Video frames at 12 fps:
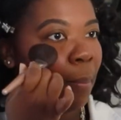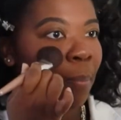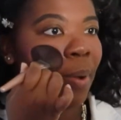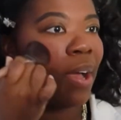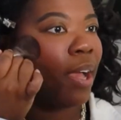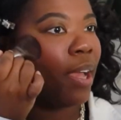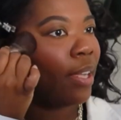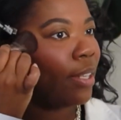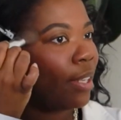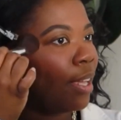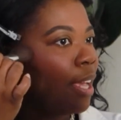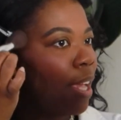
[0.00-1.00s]
But
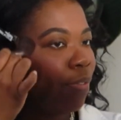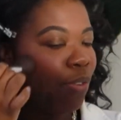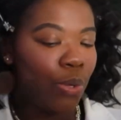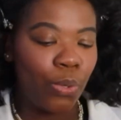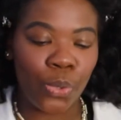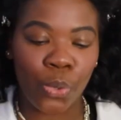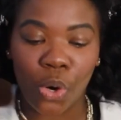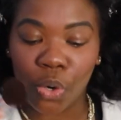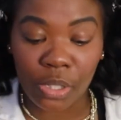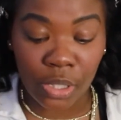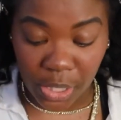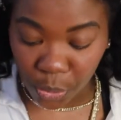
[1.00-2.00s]
if
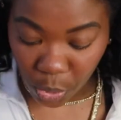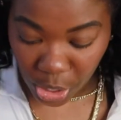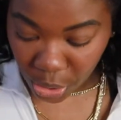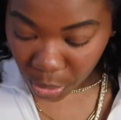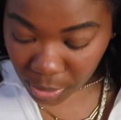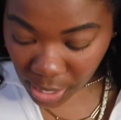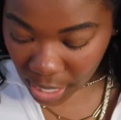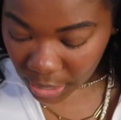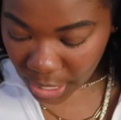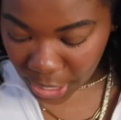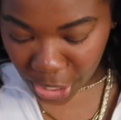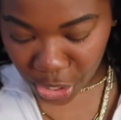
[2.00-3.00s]
you didn't want to use
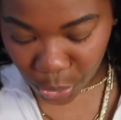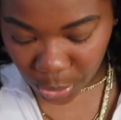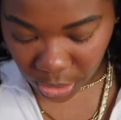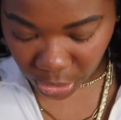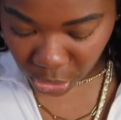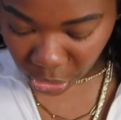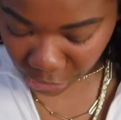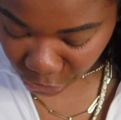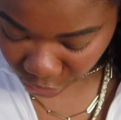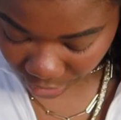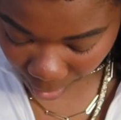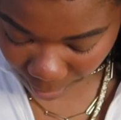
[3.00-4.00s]
highlighter, you could literally
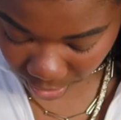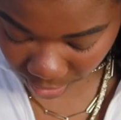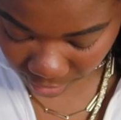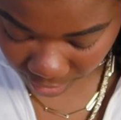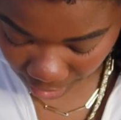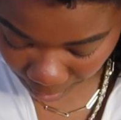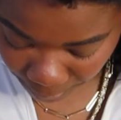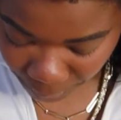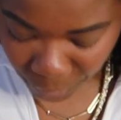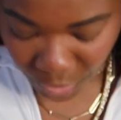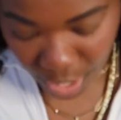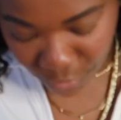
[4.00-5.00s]
just stop at this step.
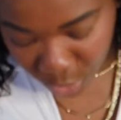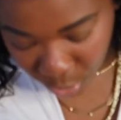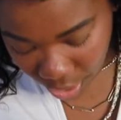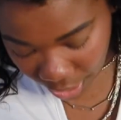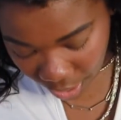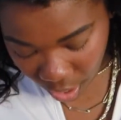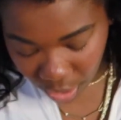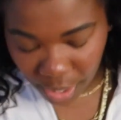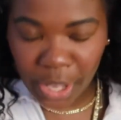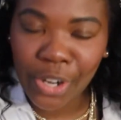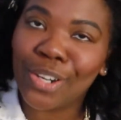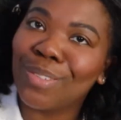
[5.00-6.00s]
If you like
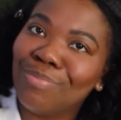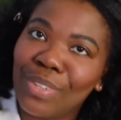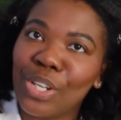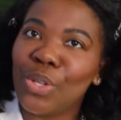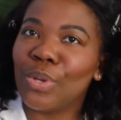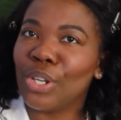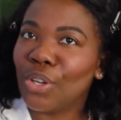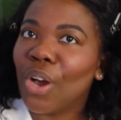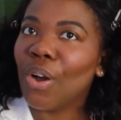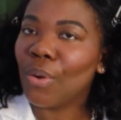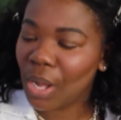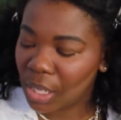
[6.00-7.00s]
highlighter, then you can
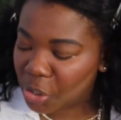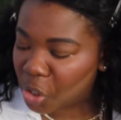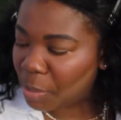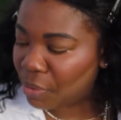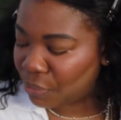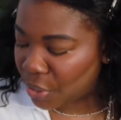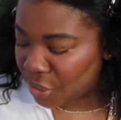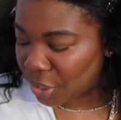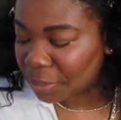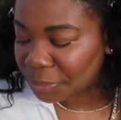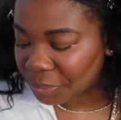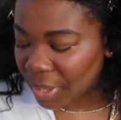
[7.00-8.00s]
go a little bit
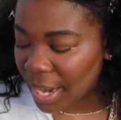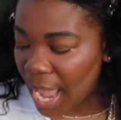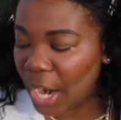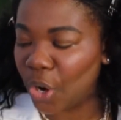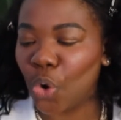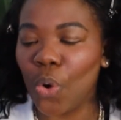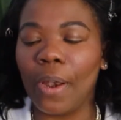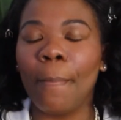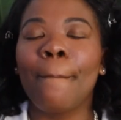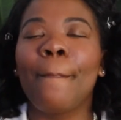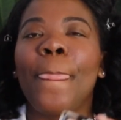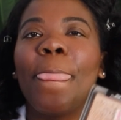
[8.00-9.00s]
further and add it on.
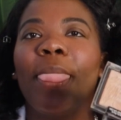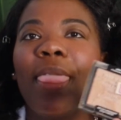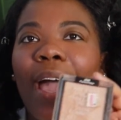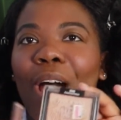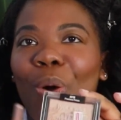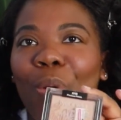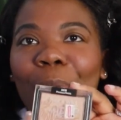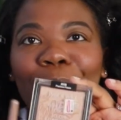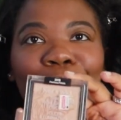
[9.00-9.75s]
Now,